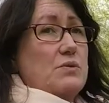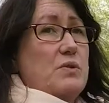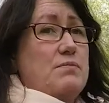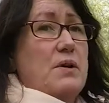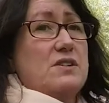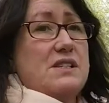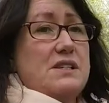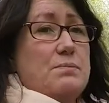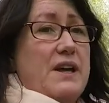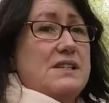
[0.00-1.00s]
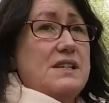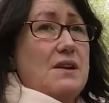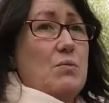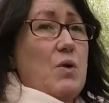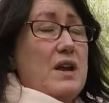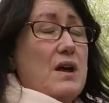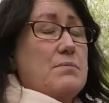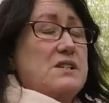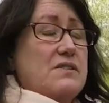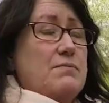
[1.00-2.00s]
that we've participated in where
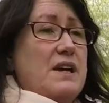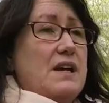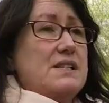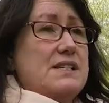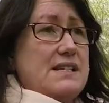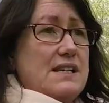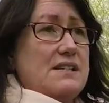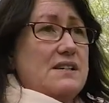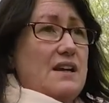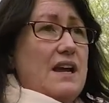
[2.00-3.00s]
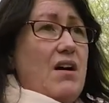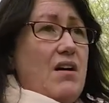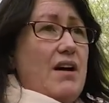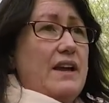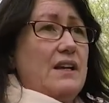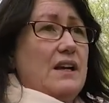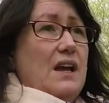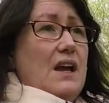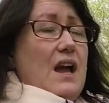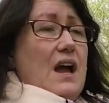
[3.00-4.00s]
numbers have been consistently high.
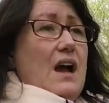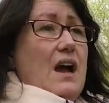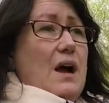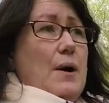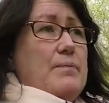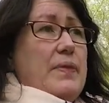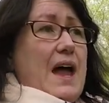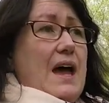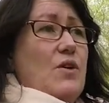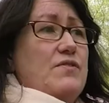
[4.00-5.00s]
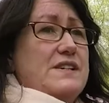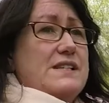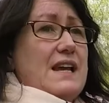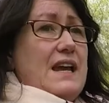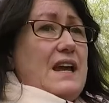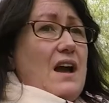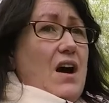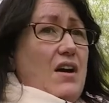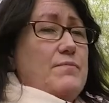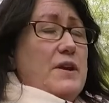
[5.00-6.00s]
And obviously,
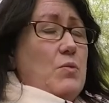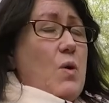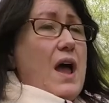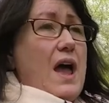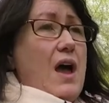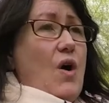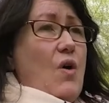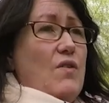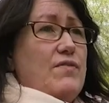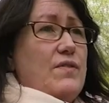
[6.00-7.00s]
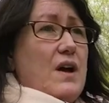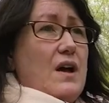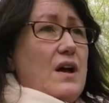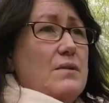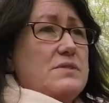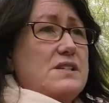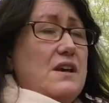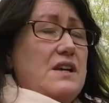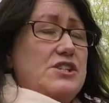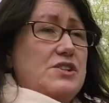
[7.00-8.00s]
I've been aware of
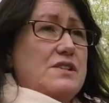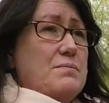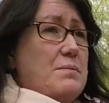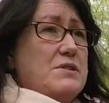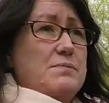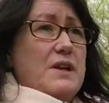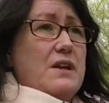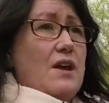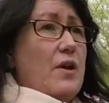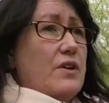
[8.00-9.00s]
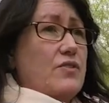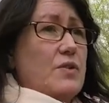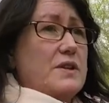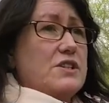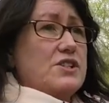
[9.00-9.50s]
certain issues the members have been going through at the